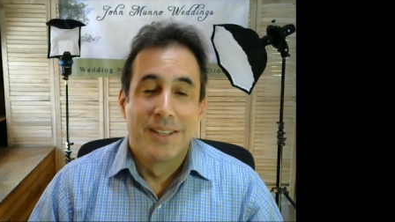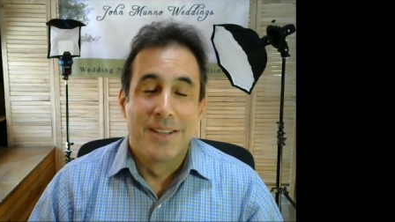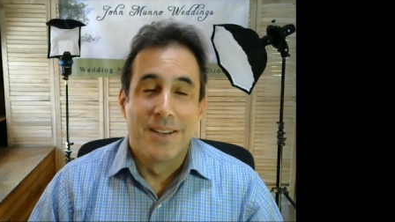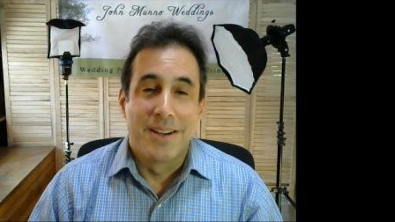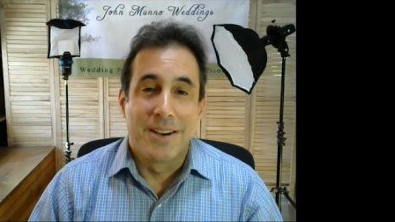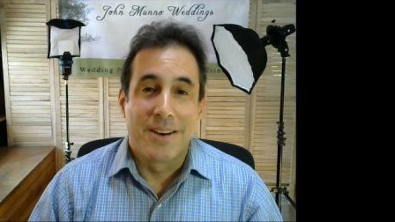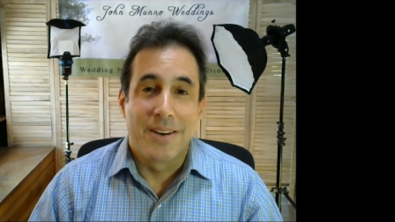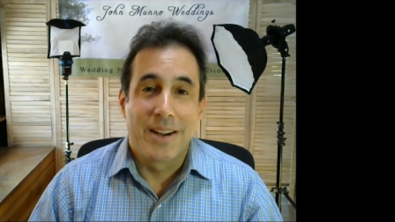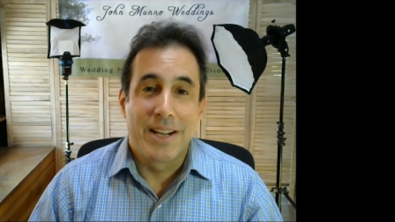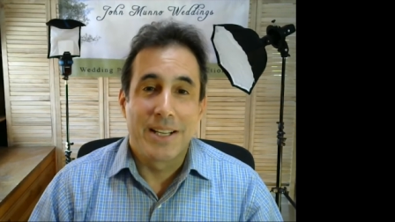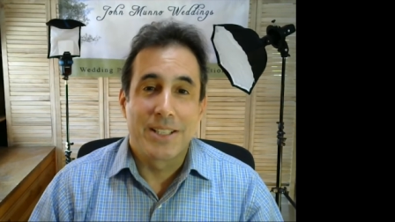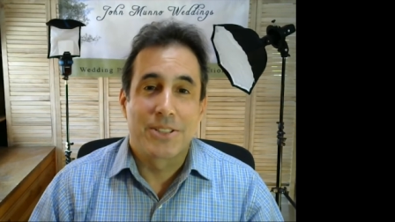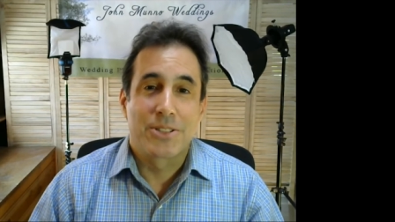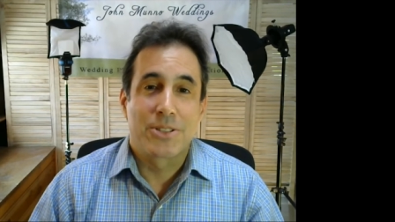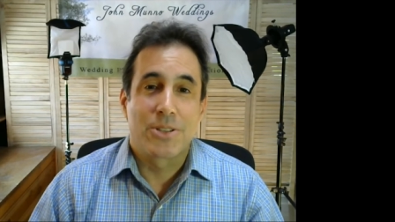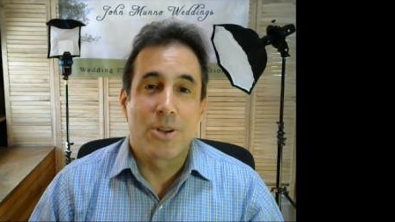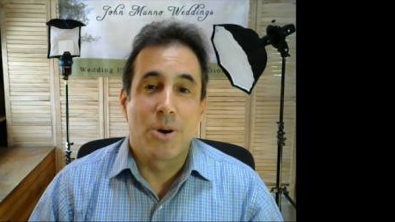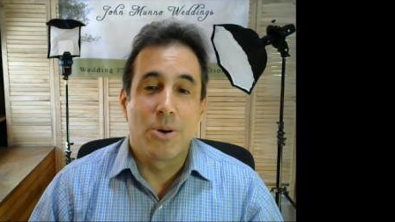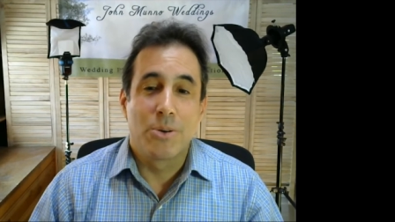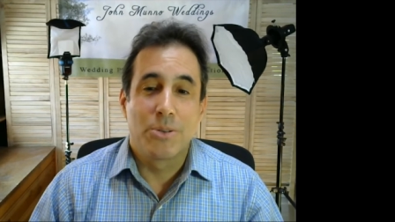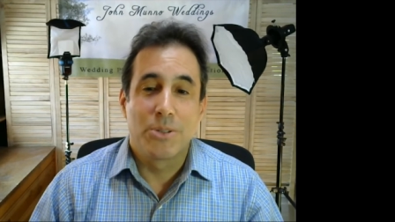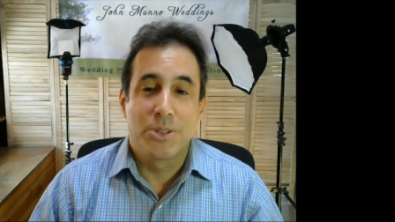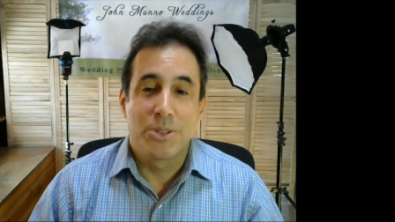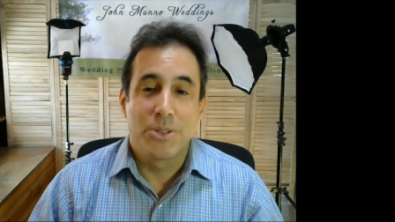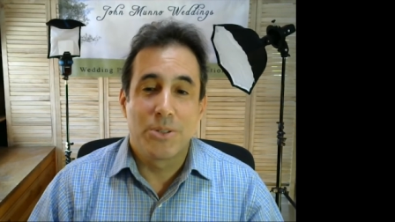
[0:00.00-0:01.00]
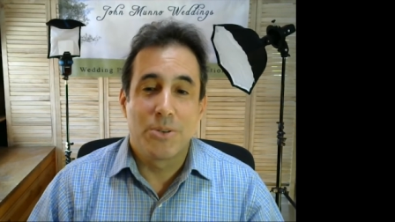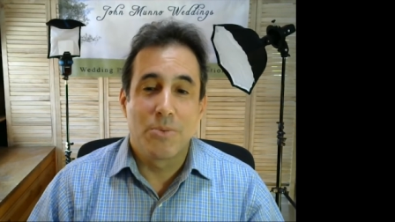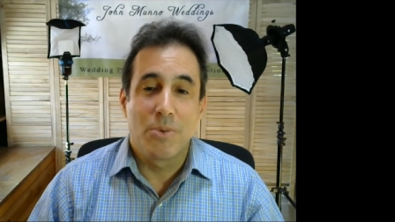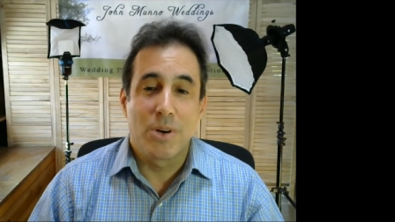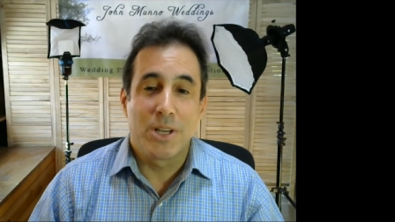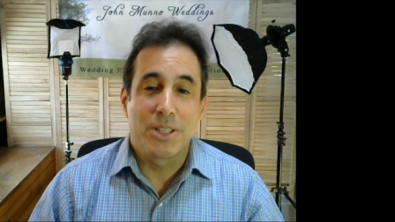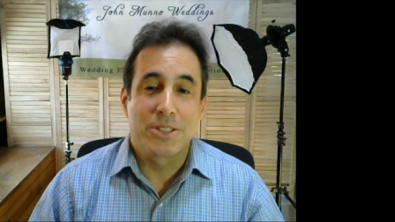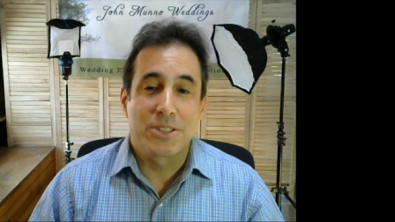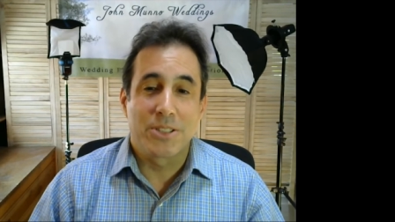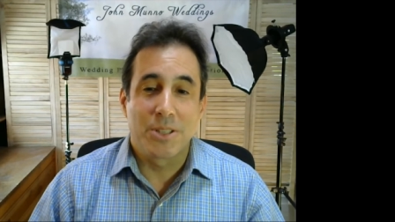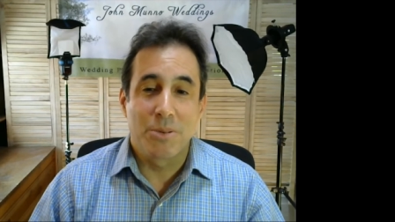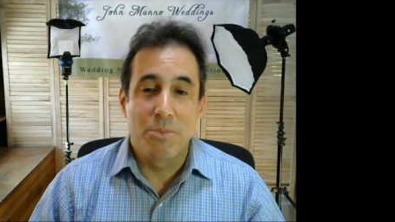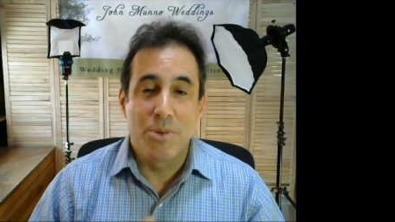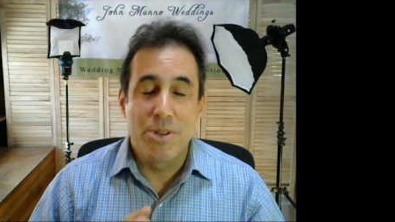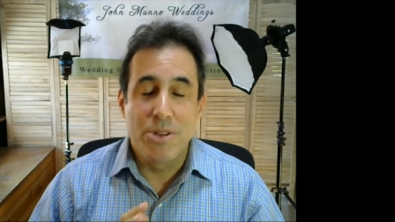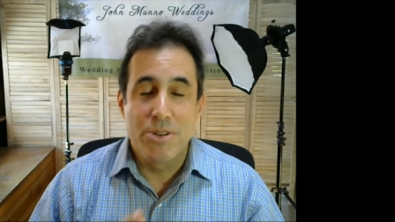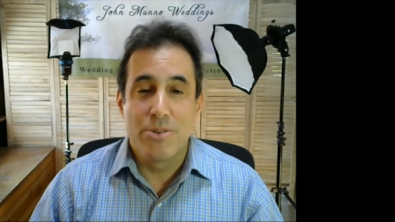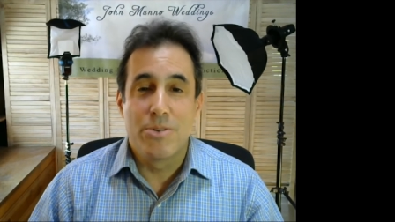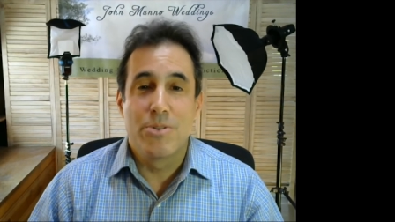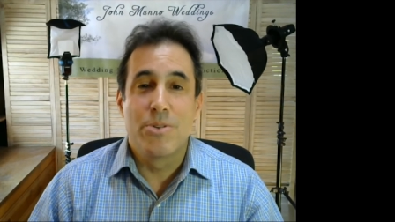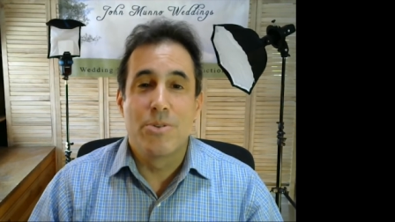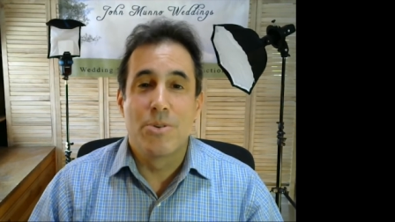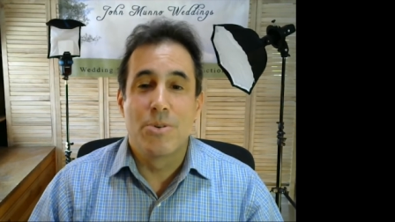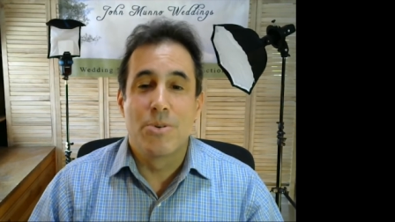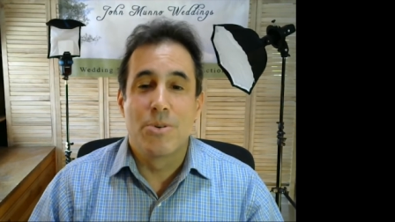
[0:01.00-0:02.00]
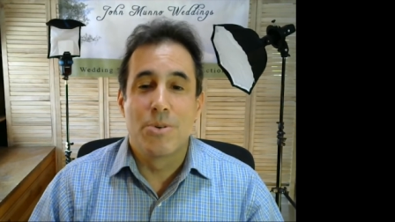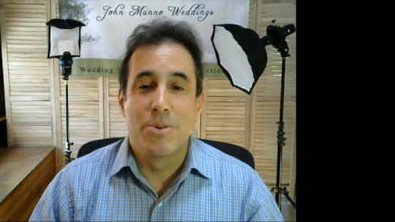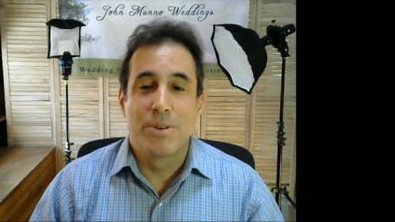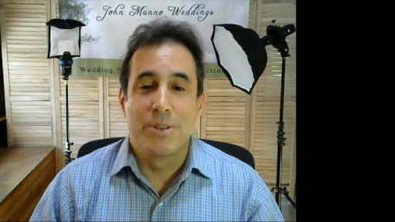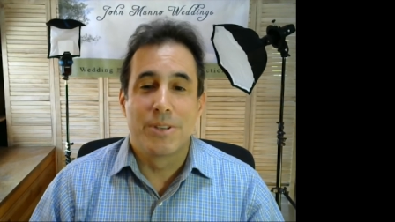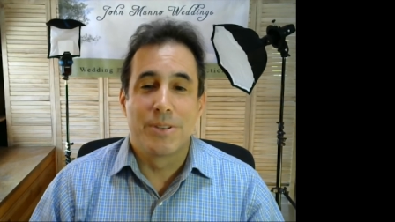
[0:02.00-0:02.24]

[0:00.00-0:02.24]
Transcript: All right, so do you want someone new